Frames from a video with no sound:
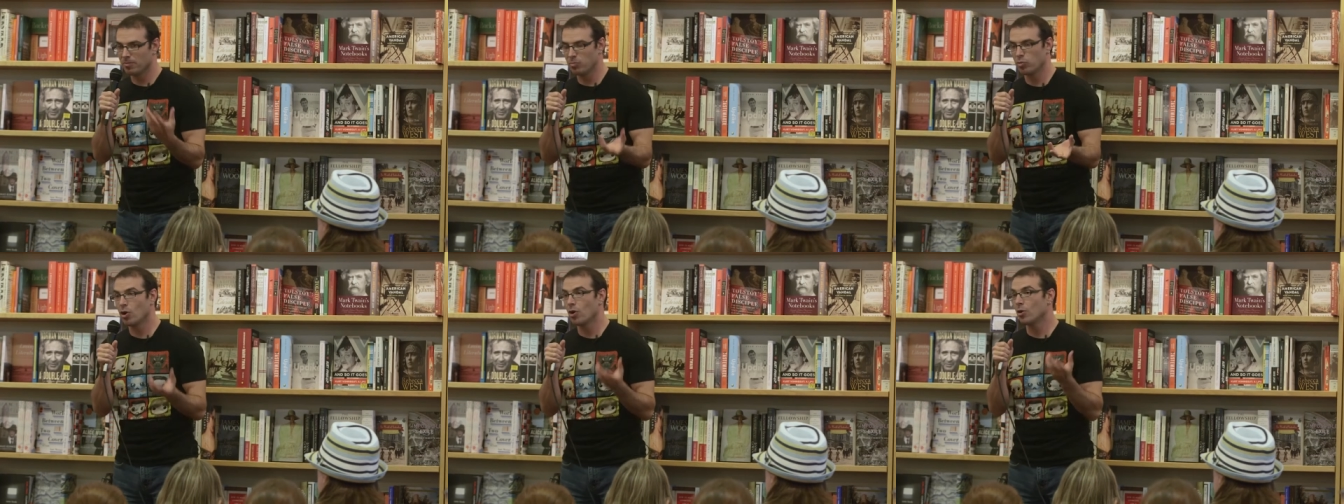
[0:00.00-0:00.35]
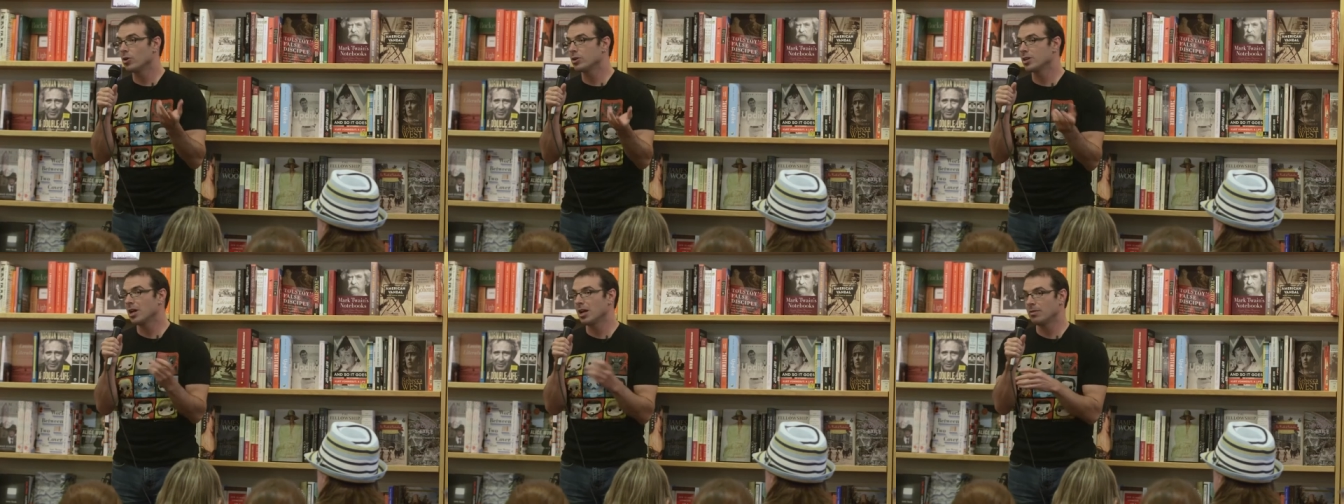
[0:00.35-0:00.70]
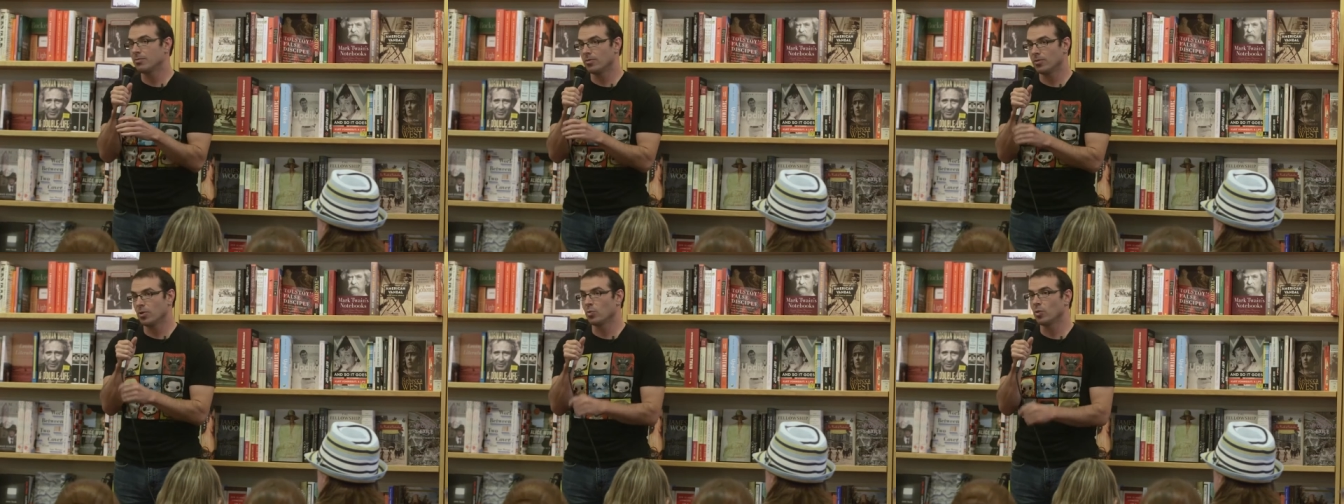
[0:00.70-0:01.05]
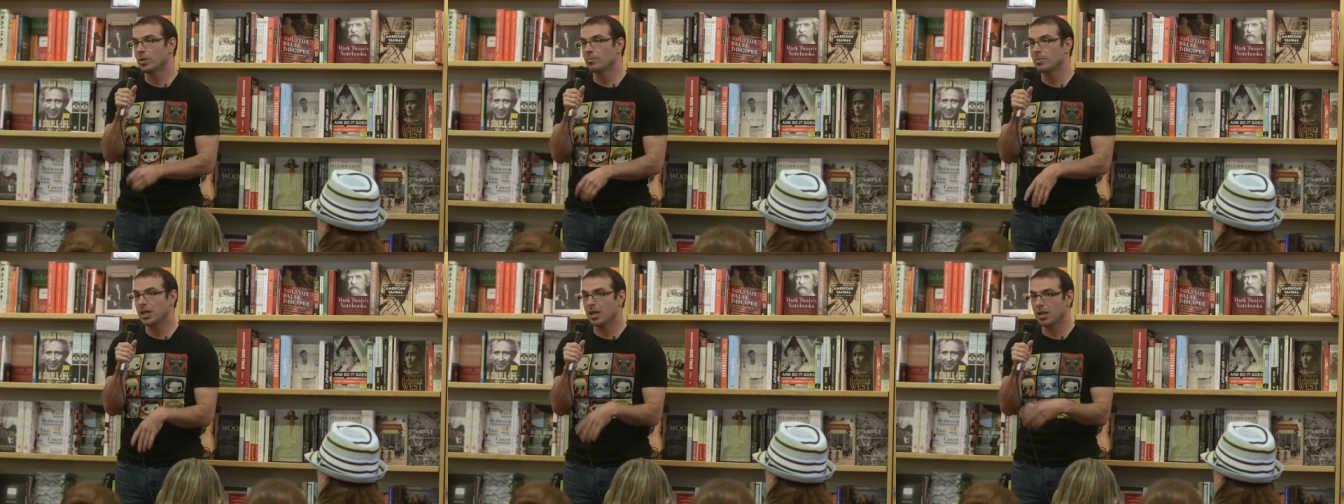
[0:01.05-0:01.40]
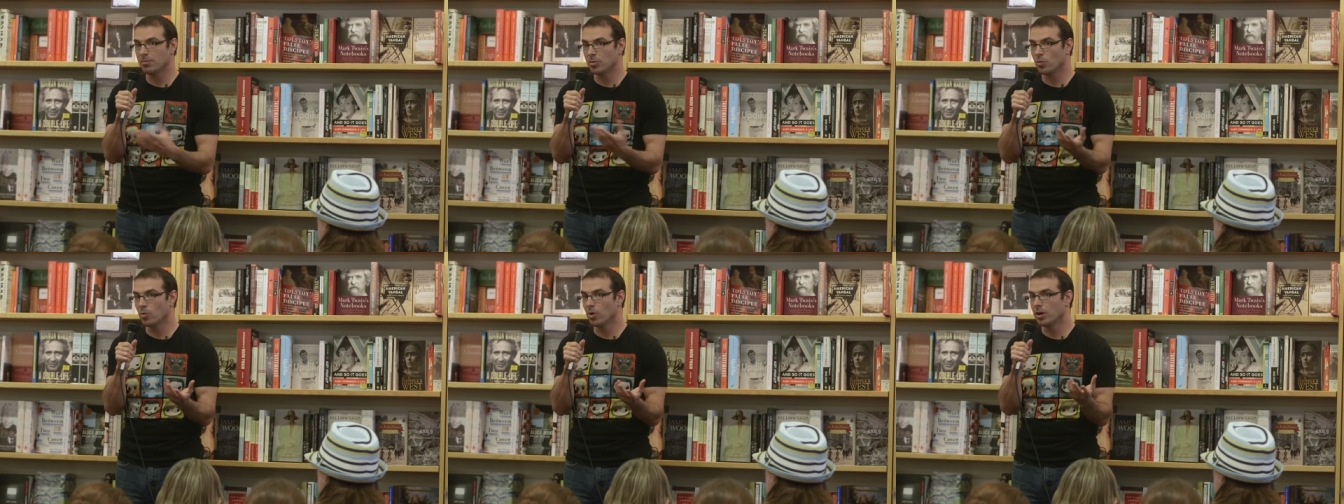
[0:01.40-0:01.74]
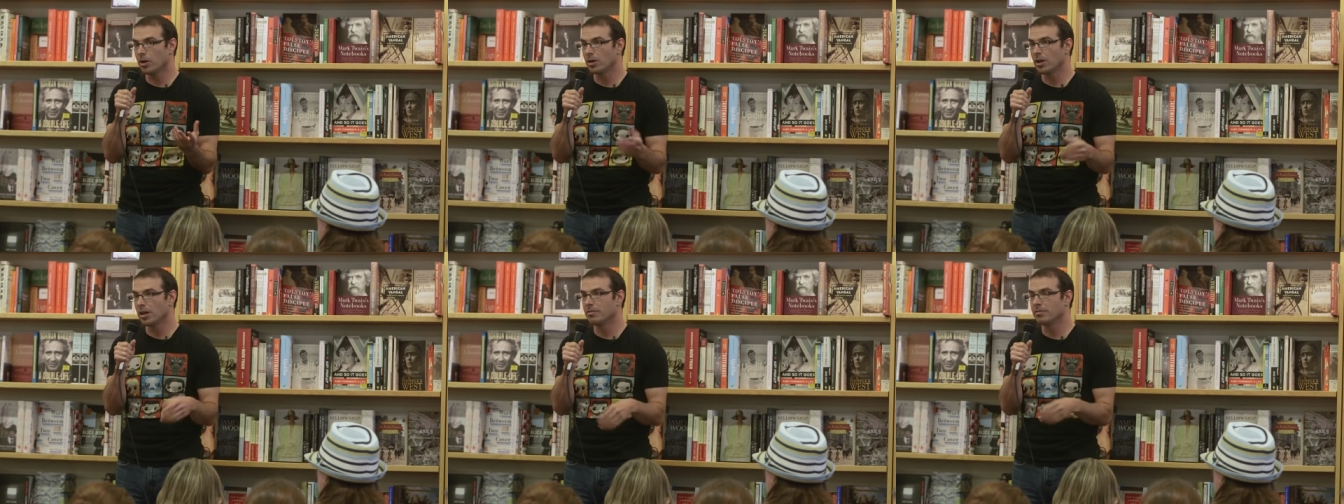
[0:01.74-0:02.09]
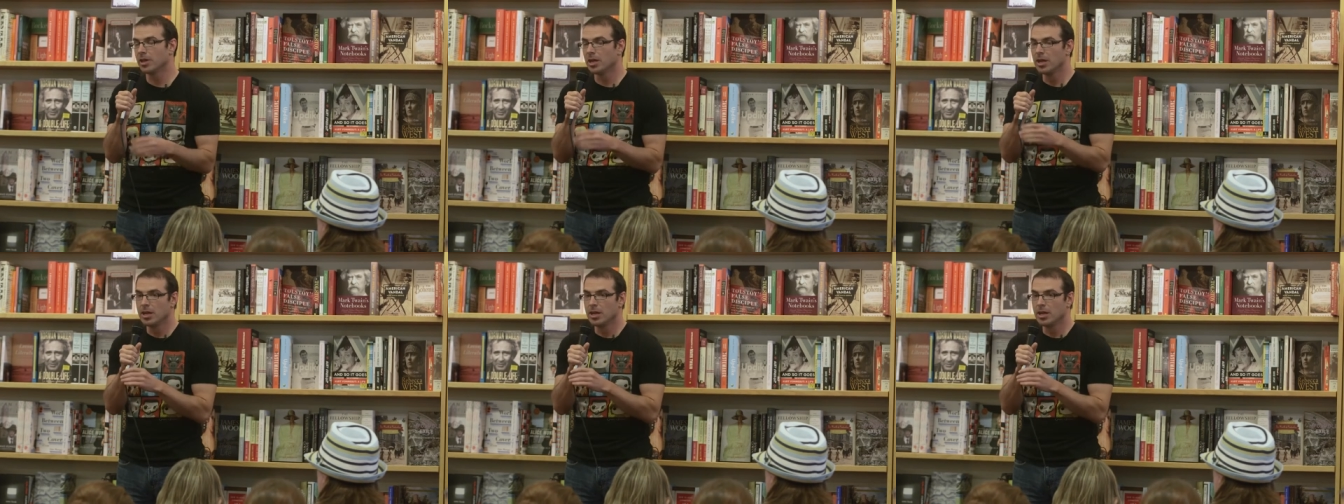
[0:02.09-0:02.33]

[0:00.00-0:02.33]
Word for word: prototype for what became the water knife.